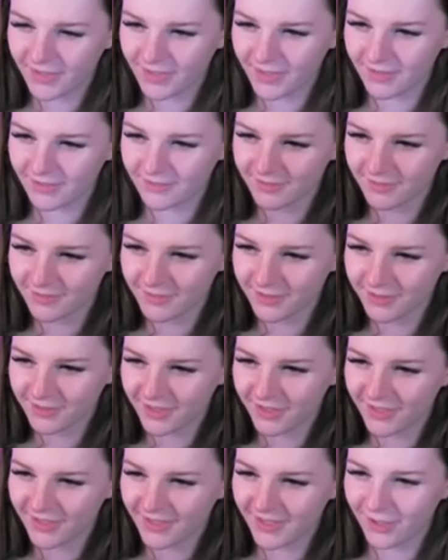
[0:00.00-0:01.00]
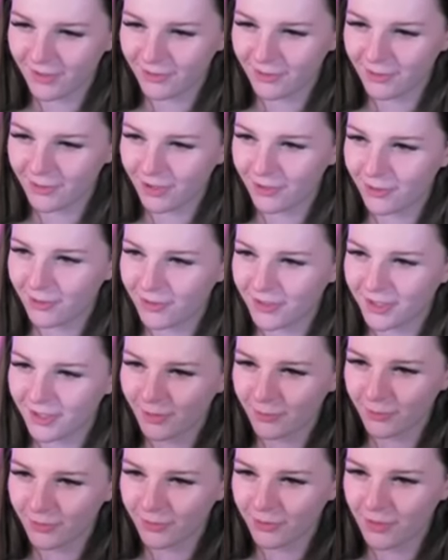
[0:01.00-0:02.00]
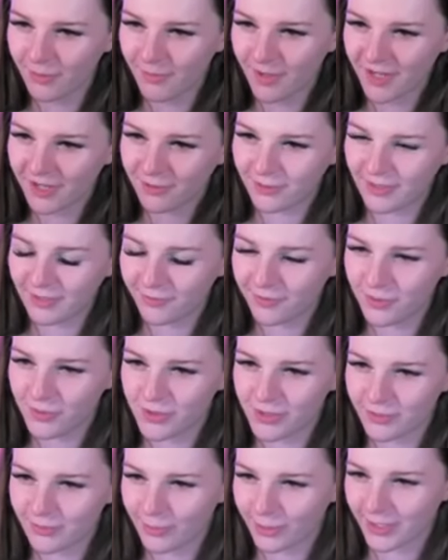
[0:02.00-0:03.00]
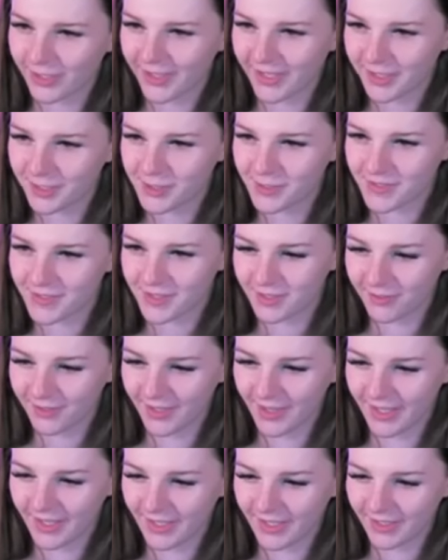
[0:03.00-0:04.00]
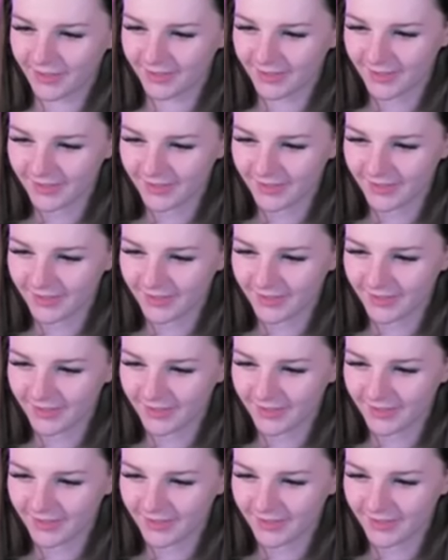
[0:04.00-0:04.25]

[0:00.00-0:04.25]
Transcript: yeah. You gotta. I'll, yeah. I'll hook you up with all the Minecraft YouTuber connections that are in LA.